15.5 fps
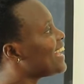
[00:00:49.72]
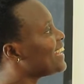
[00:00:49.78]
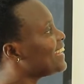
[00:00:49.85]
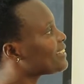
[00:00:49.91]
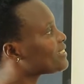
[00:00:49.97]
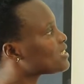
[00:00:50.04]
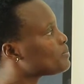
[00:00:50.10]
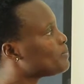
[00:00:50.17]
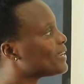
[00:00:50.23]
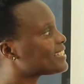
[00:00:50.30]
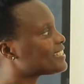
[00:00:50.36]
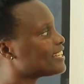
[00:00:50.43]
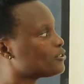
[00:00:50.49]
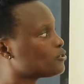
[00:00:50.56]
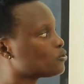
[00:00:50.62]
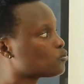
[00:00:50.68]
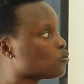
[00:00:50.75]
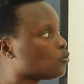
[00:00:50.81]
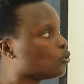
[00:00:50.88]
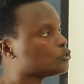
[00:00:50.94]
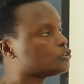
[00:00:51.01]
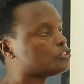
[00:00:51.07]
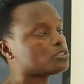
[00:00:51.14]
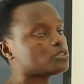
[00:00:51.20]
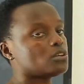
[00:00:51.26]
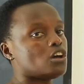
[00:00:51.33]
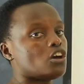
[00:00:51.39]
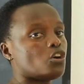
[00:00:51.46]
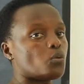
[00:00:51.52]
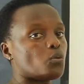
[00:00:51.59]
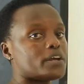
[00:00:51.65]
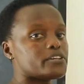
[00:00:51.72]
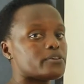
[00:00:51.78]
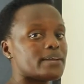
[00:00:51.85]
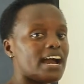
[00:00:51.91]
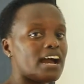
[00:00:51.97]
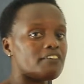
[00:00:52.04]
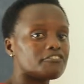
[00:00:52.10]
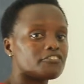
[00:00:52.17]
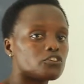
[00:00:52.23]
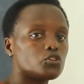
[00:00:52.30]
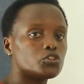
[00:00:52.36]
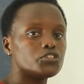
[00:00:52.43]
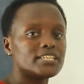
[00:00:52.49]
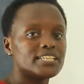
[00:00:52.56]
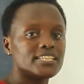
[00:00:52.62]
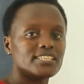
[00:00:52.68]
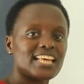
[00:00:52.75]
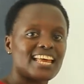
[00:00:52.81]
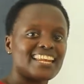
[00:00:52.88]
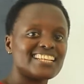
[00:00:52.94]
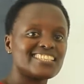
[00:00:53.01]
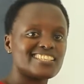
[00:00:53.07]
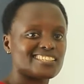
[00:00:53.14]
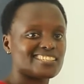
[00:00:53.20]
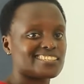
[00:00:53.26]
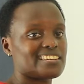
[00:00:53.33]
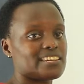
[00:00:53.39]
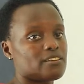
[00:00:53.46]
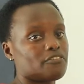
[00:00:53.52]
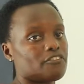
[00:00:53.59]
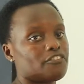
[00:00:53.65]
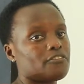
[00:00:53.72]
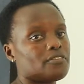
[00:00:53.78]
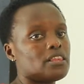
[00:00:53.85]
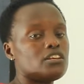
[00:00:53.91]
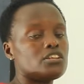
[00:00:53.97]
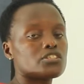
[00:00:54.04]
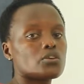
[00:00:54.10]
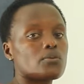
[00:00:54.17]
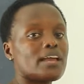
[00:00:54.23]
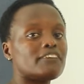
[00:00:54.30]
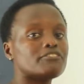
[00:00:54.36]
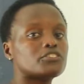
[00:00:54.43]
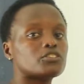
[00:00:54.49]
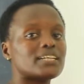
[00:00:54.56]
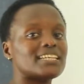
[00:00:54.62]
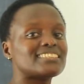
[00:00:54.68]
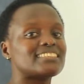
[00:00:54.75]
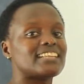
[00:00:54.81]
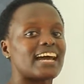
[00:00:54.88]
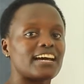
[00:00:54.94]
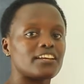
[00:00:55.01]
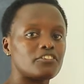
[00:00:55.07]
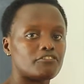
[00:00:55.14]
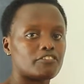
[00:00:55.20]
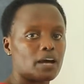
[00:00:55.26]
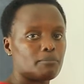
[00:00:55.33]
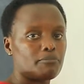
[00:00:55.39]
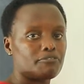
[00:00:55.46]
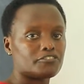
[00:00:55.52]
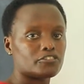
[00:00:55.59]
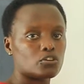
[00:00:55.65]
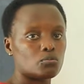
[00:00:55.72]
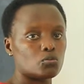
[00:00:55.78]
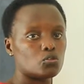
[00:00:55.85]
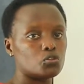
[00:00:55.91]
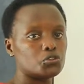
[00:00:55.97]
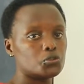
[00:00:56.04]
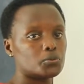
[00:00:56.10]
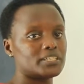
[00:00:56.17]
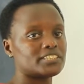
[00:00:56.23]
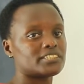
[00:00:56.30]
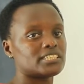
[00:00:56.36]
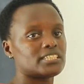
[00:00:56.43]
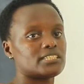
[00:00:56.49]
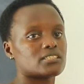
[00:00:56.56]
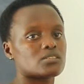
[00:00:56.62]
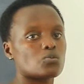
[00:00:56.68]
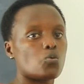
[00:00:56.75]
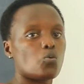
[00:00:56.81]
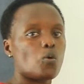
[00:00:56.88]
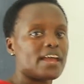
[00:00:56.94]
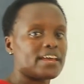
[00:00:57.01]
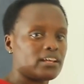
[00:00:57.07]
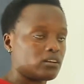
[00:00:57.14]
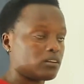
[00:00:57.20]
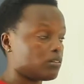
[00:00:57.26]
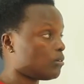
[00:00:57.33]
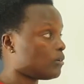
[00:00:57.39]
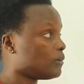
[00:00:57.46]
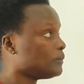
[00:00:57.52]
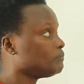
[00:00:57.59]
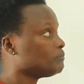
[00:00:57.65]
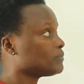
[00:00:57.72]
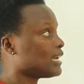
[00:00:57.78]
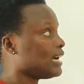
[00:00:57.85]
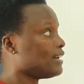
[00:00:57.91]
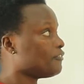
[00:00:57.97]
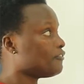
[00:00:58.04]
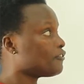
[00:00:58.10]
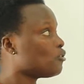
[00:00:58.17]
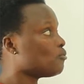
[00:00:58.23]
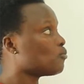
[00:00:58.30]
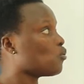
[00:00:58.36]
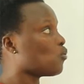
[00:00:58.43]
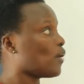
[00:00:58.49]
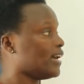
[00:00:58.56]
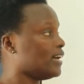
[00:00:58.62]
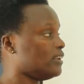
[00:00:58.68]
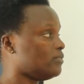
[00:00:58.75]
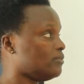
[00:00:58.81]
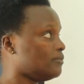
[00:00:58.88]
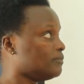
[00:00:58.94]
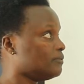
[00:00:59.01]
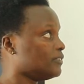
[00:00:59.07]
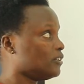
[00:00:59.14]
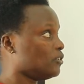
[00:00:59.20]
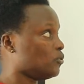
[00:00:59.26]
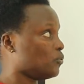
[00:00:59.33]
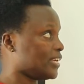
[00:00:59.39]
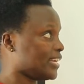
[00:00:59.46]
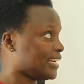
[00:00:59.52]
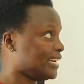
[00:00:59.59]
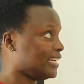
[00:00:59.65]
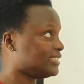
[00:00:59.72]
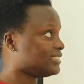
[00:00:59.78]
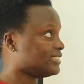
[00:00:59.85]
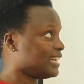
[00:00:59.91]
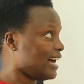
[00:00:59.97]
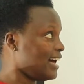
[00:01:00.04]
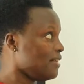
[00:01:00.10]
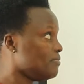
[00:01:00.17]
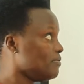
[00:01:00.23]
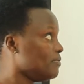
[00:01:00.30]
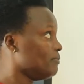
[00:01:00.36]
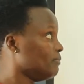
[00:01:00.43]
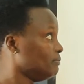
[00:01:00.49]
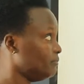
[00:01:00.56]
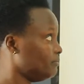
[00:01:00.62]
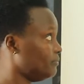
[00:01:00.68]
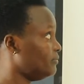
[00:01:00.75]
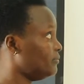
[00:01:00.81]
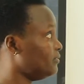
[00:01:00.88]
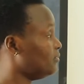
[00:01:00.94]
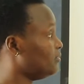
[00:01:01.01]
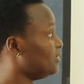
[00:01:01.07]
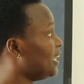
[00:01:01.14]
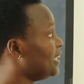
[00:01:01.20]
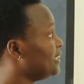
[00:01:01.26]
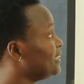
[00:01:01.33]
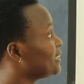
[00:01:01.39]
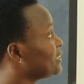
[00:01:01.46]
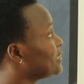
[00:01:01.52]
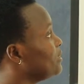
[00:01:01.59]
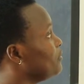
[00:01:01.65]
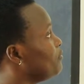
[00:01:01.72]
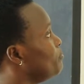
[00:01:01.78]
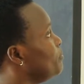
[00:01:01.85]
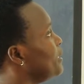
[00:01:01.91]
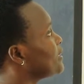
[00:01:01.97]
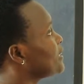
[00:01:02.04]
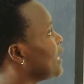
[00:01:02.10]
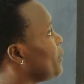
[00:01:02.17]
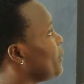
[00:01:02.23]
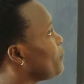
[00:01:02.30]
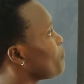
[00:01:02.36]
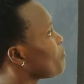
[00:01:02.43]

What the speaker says: I expected. Good. When we have good is an adjective. So we have to get the adverb from good, which is well. And from well, we get the adjective better.